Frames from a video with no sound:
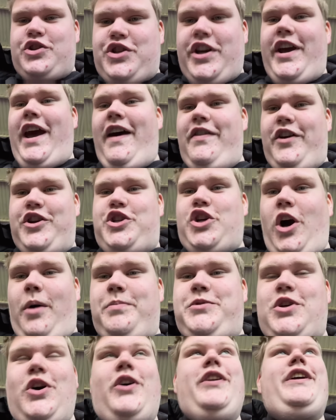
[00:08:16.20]
to get the job
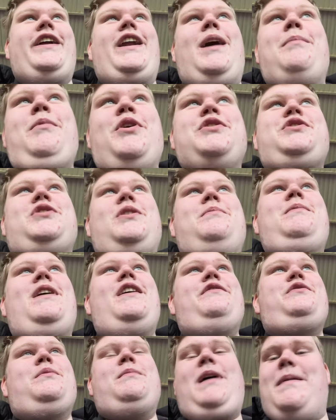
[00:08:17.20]
done. And I must
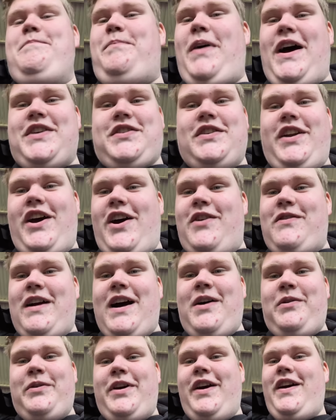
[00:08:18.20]
admit, from them passing it
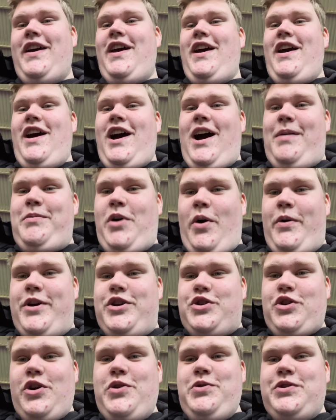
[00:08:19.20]
around, I'm going
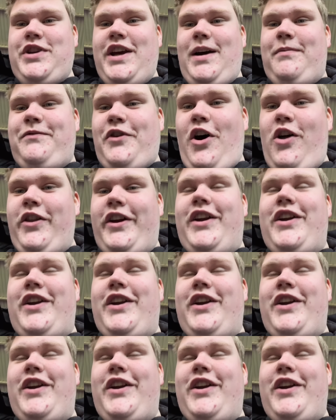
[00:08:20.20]
doozy, I'm falling